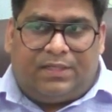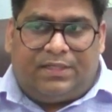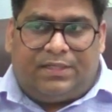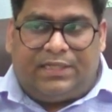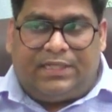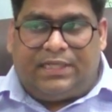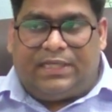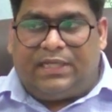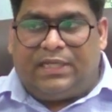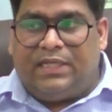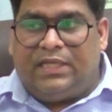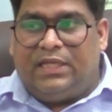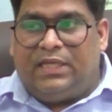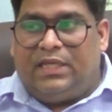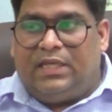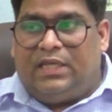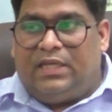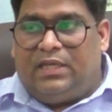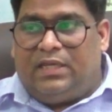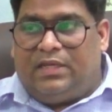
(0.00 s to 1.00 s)
Okay,
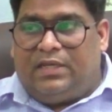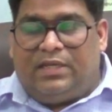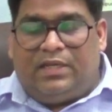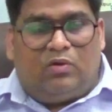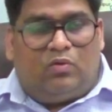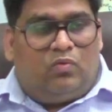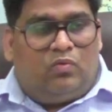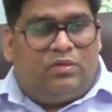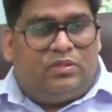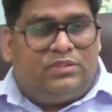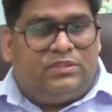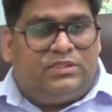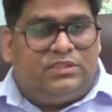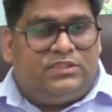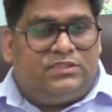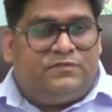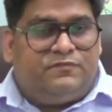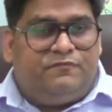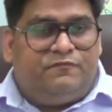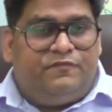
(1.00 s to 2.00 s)
now
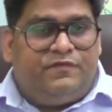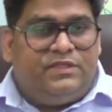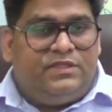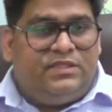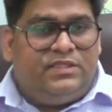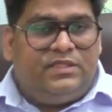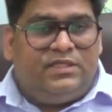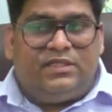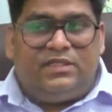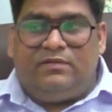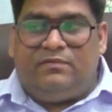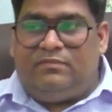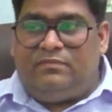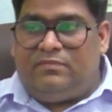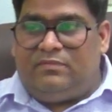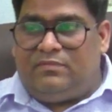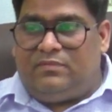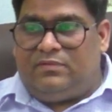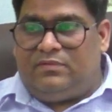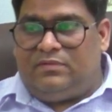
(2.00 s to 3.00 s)
this Vindhyan
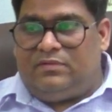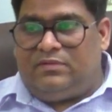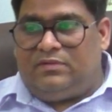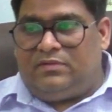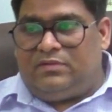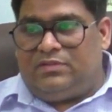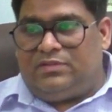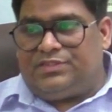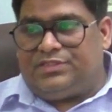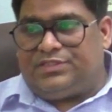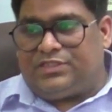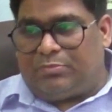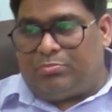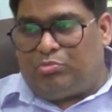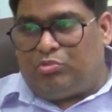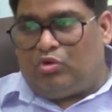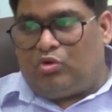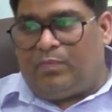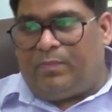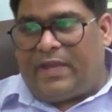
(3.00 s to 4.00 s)

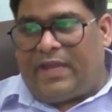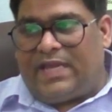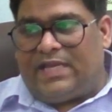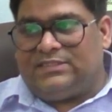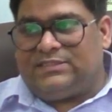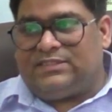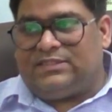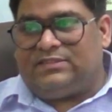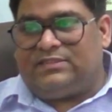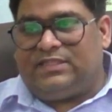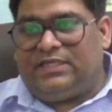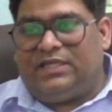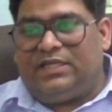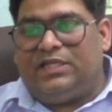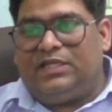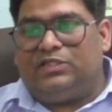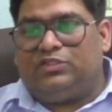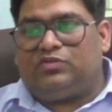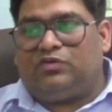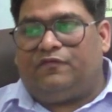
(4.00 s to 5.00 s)
subgroup has the
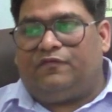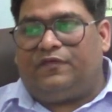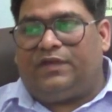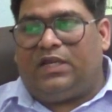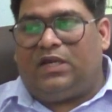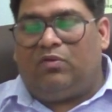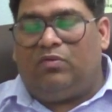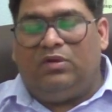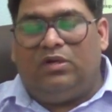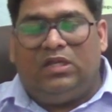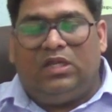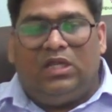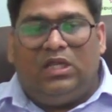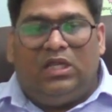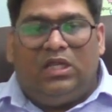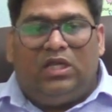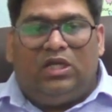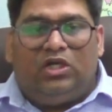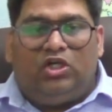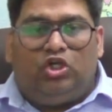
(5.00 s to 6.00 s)
thickness of around
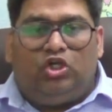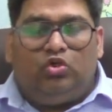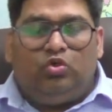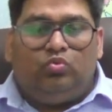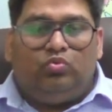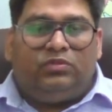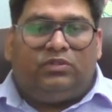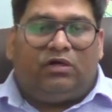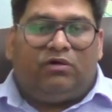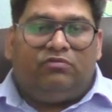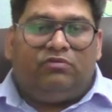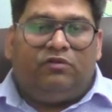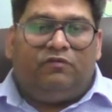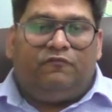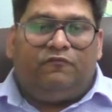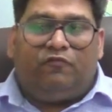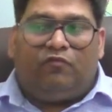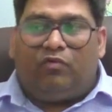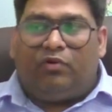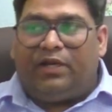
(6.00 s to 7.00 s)

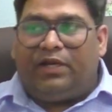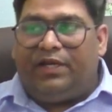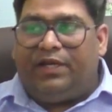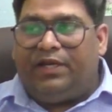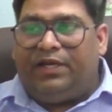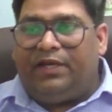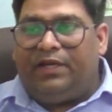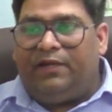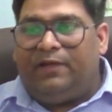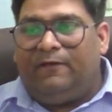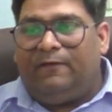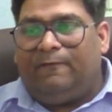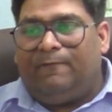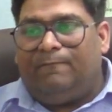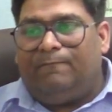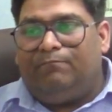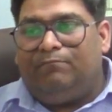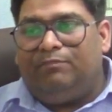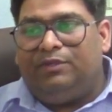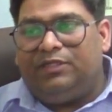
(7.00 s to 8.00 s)
2400
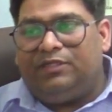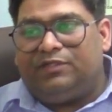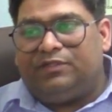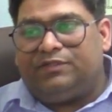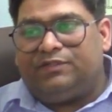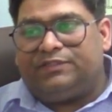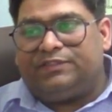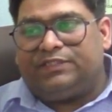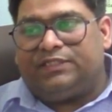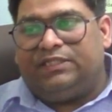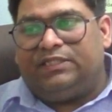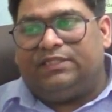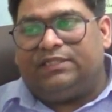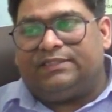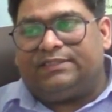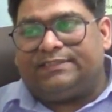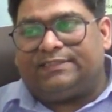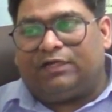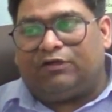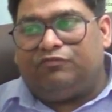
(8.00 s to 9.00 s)
meters in
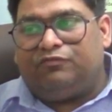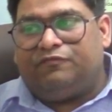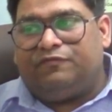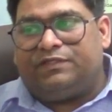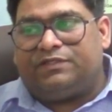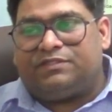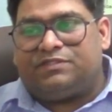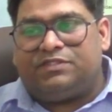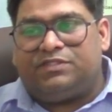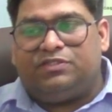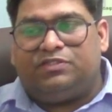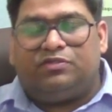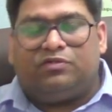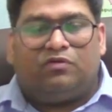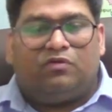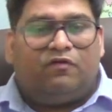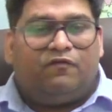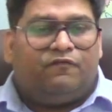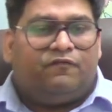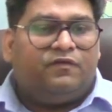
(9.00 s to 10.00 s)
the southwest region
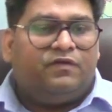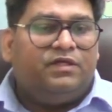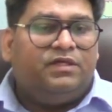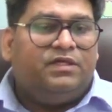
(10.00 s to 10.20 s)
of